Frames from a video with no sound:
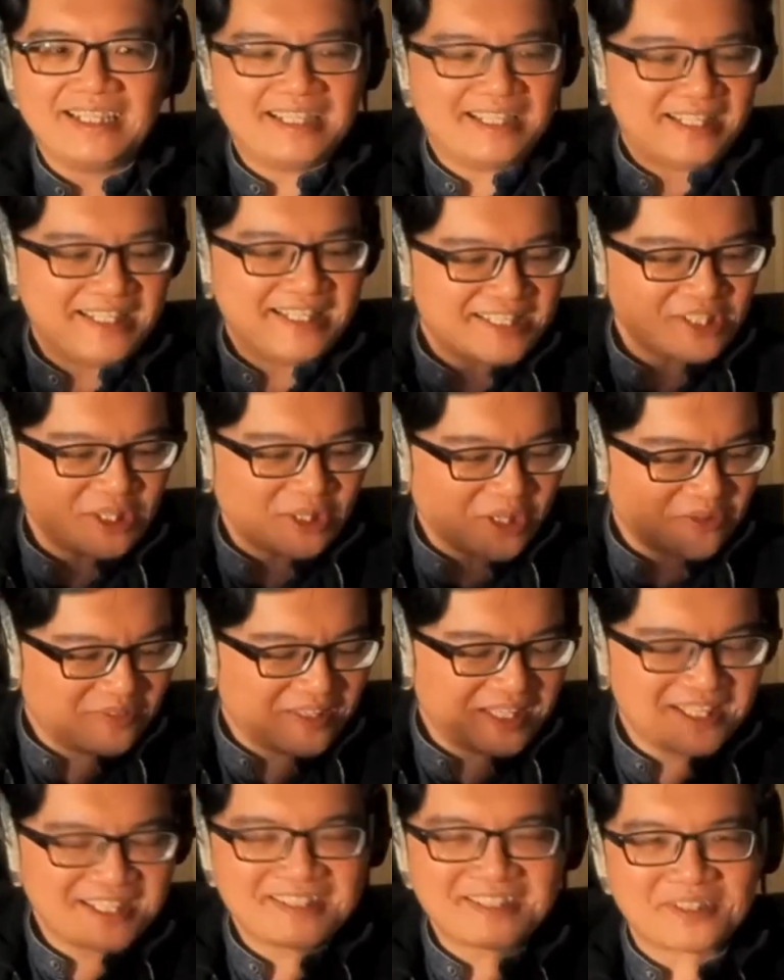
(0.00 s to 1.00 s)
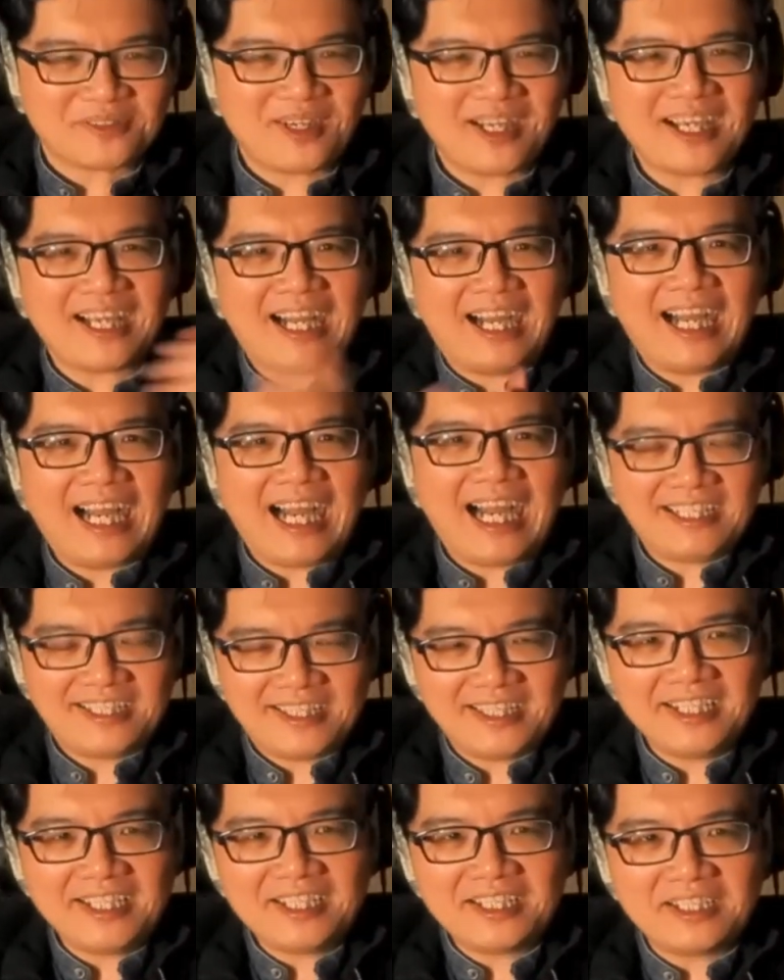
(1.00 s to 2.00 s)
This sort of things, right? Uh, I
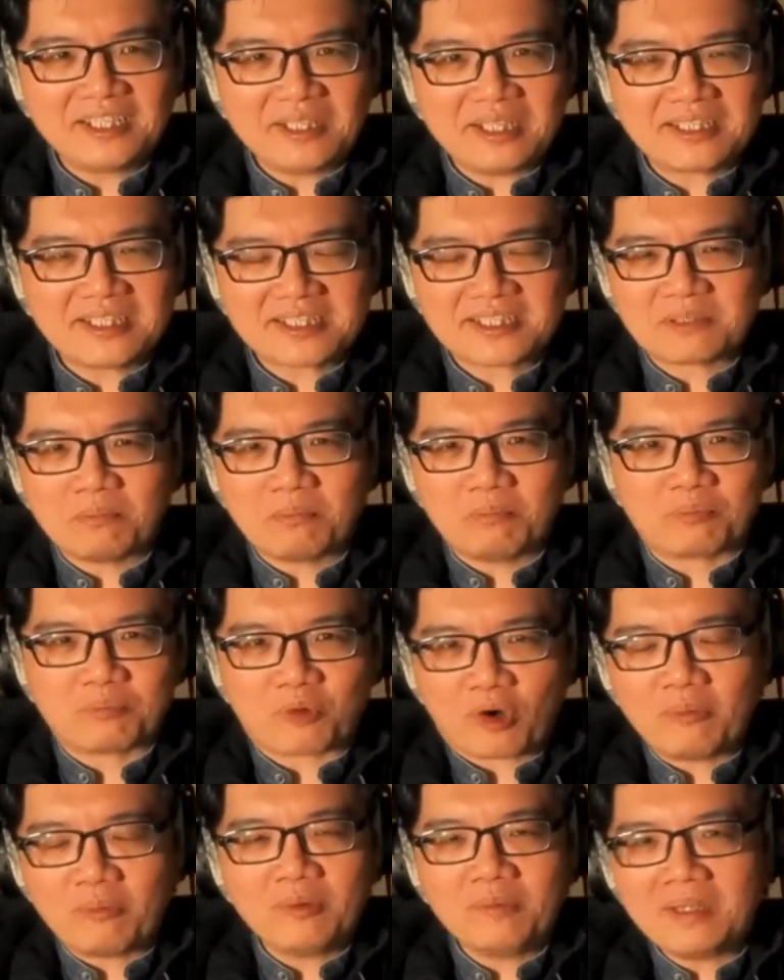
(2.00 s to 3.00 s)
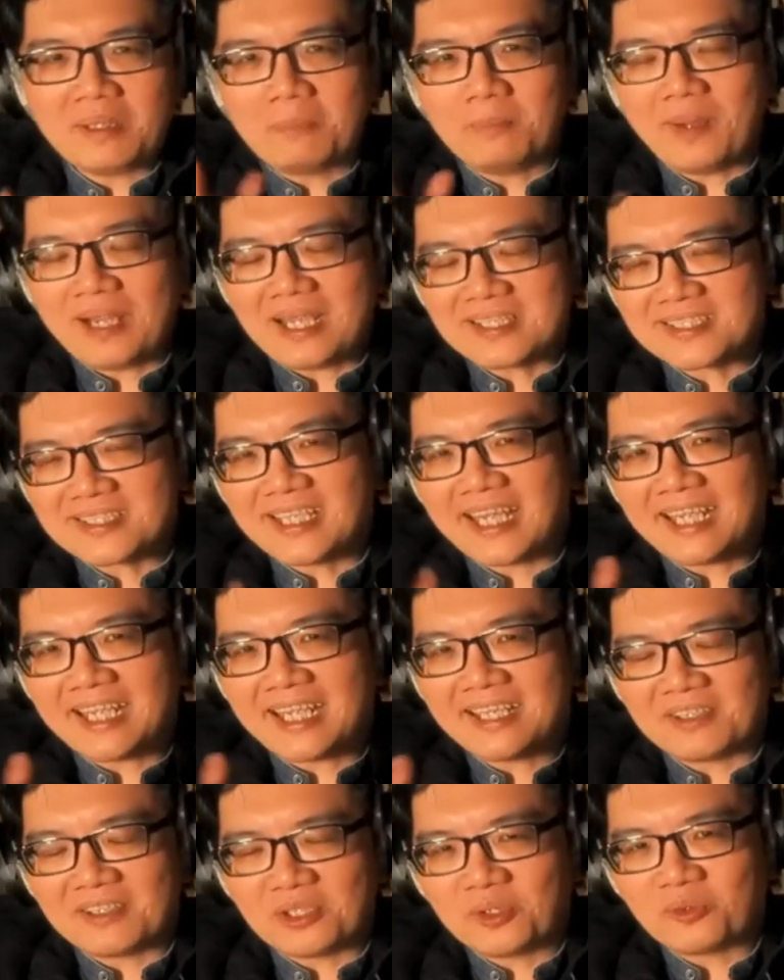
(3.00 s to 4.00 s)
think it's probably best that
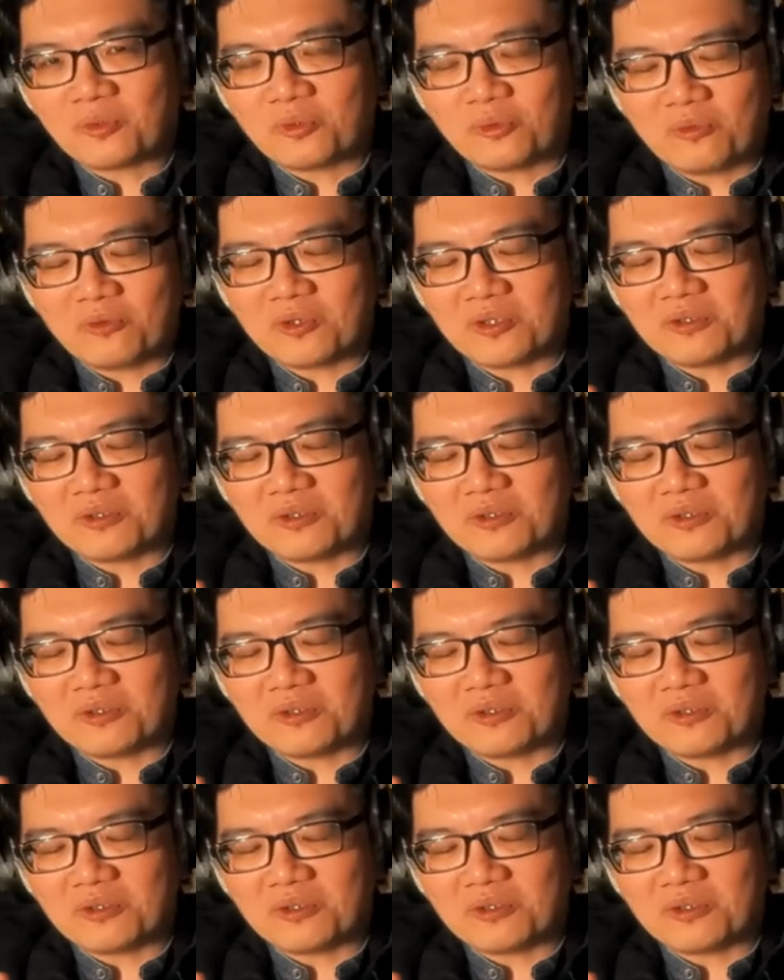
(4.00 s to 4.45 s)
you know